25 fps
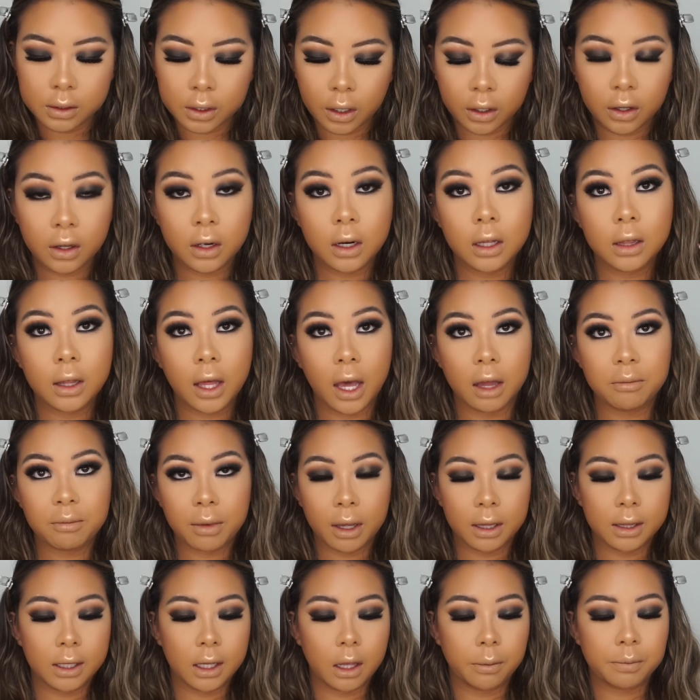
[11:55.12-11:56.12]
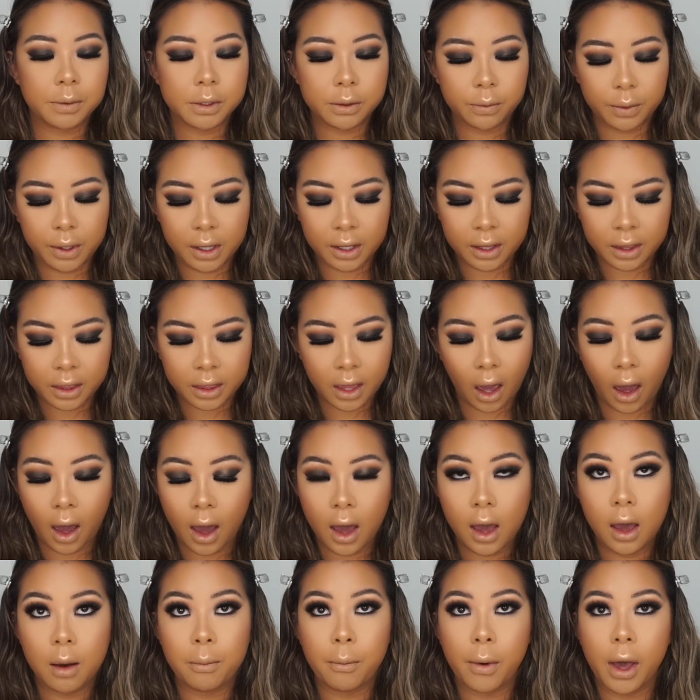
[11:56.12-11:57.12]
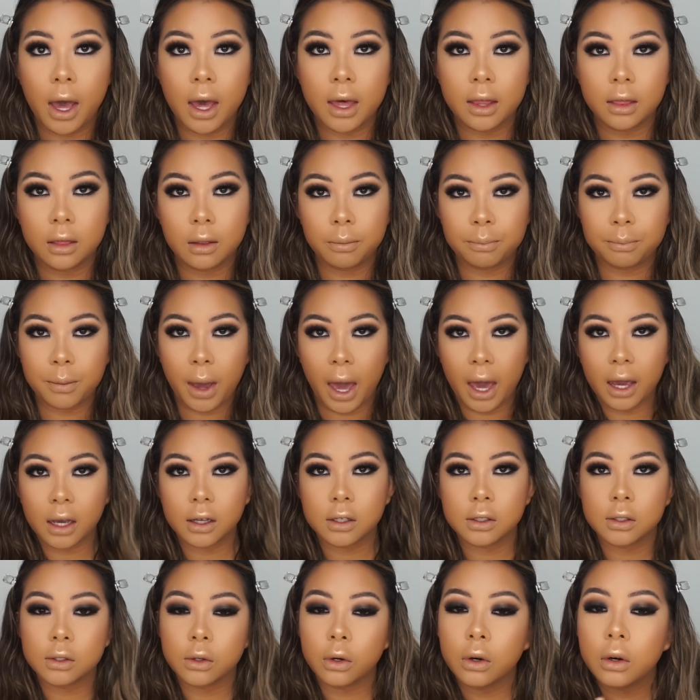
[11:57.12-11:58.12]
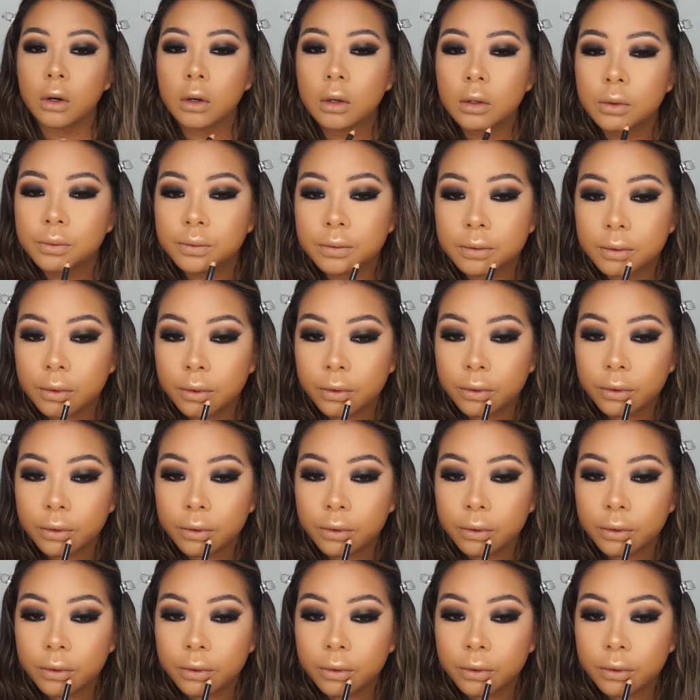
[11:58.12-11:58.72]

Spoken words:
So I'm gonna line my lips with MAC Soar.